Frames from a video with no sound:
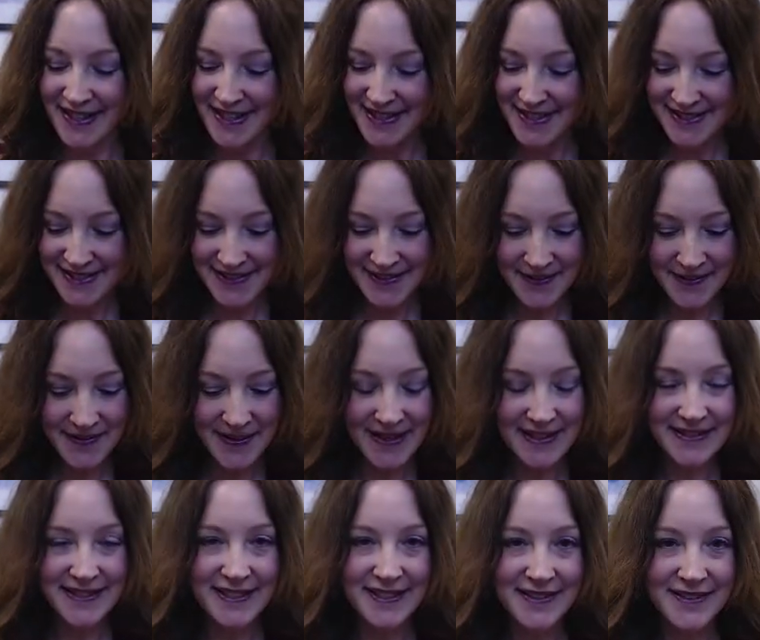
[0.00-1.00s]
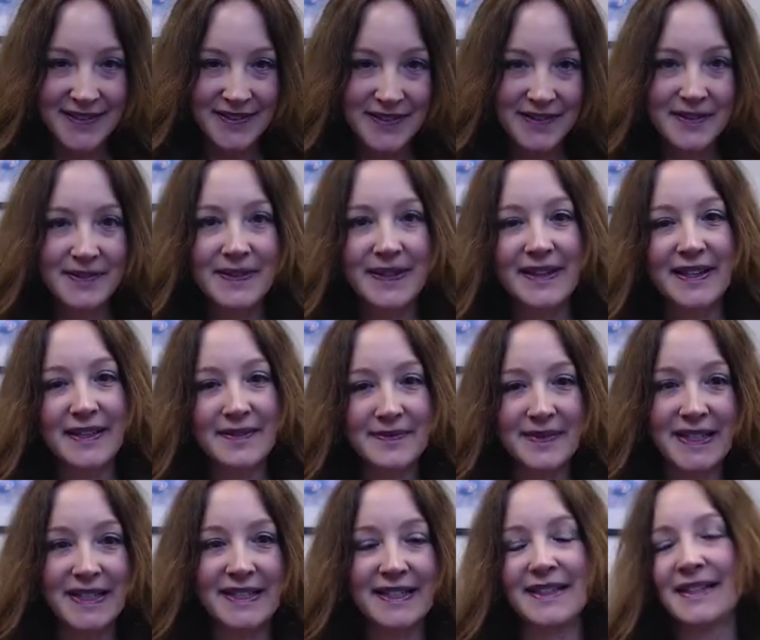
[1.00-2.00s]
So I'll take you through what they
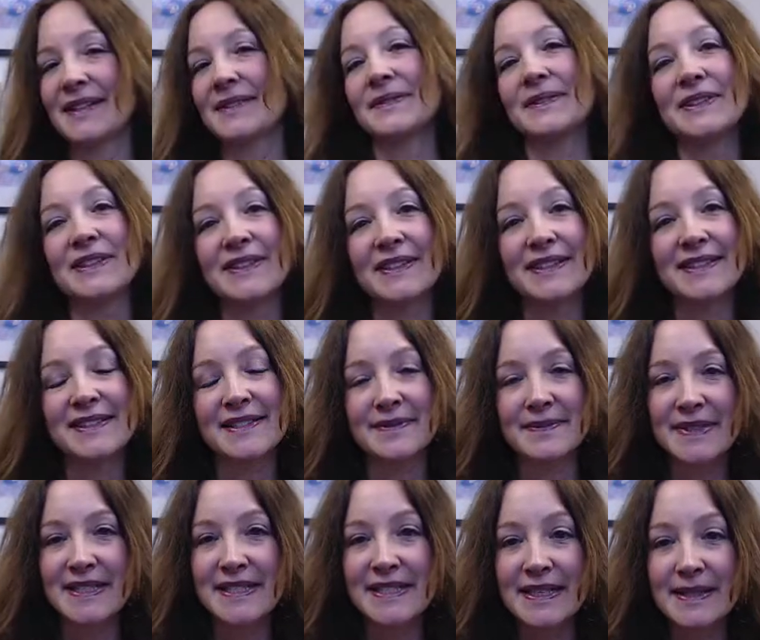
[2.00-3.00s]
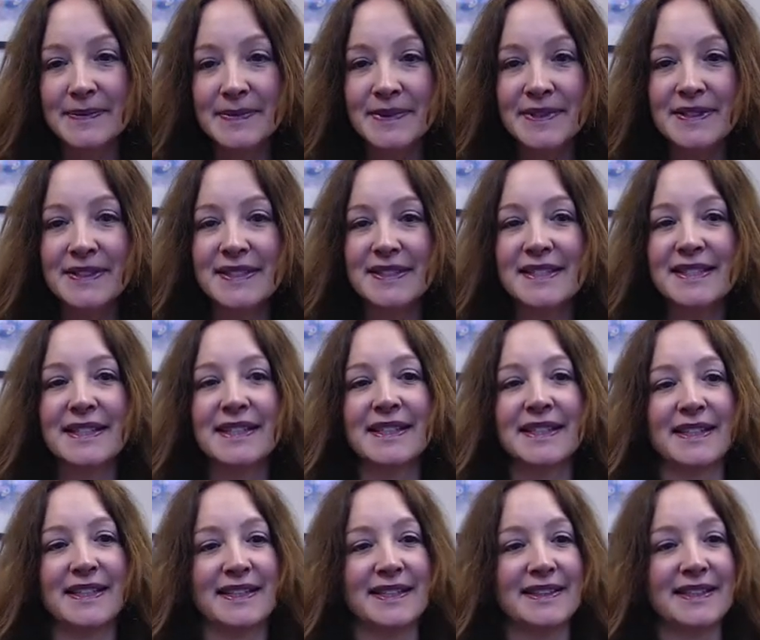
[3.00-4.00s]
mean, and then we'll look at some examples,
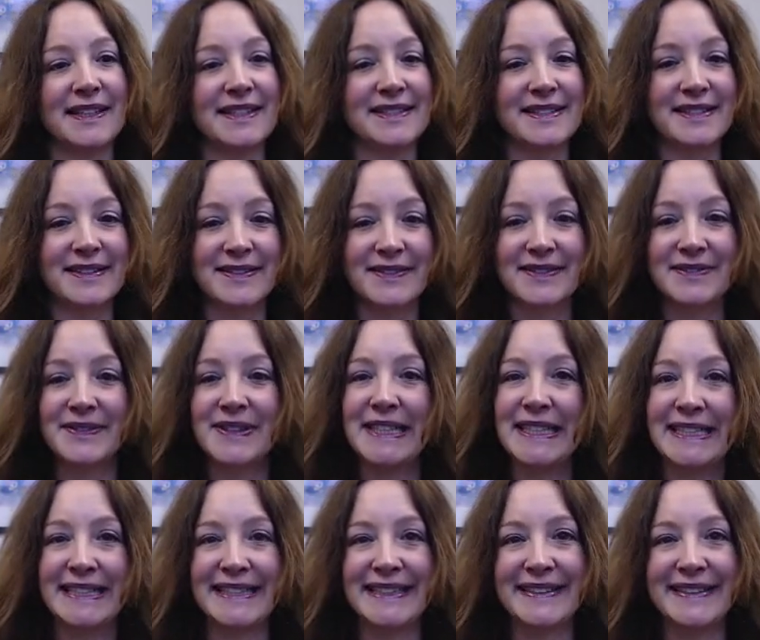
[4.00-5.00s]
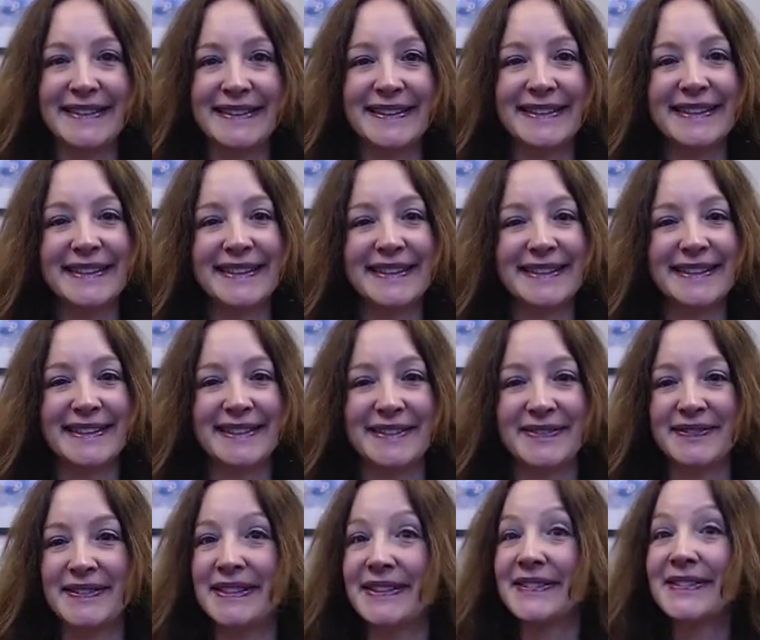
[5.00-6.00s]
and I'll ask you to weigh in on
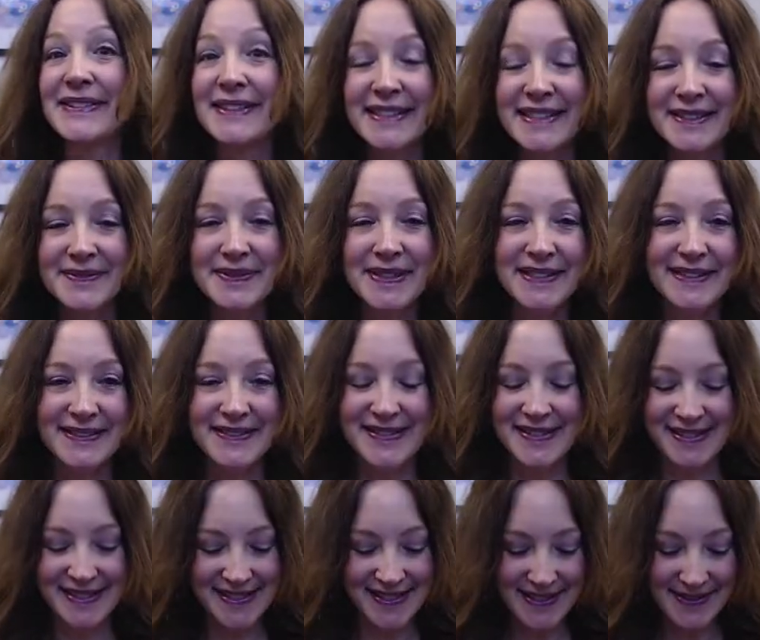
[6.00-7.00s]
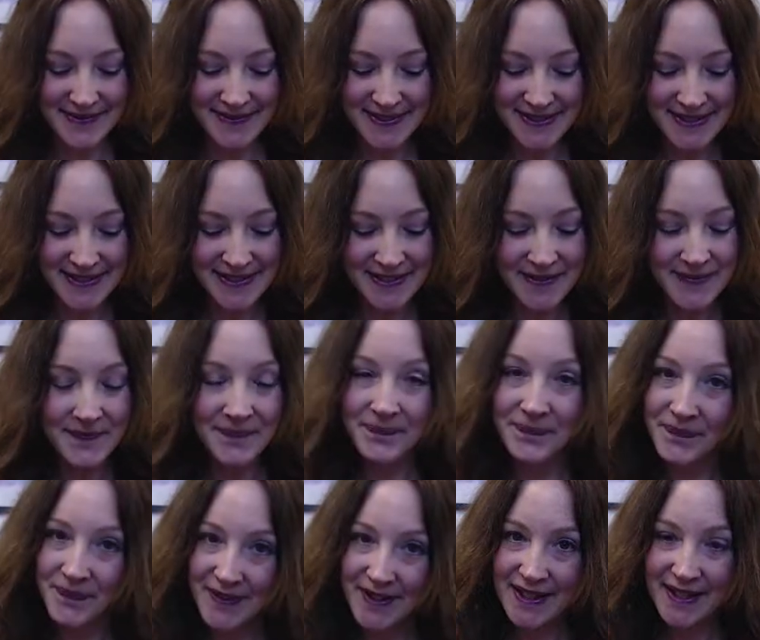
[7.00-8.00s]
what you think about those examples. So,
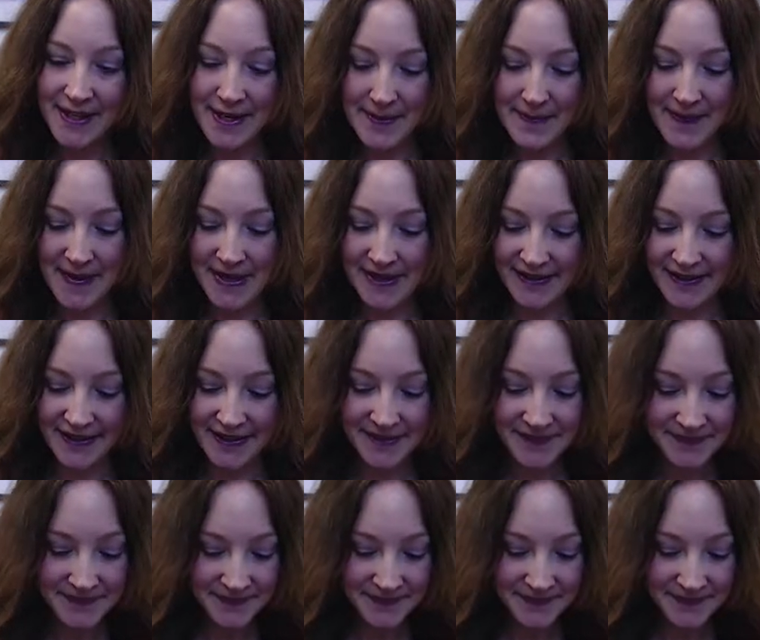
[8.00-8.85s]
compelling.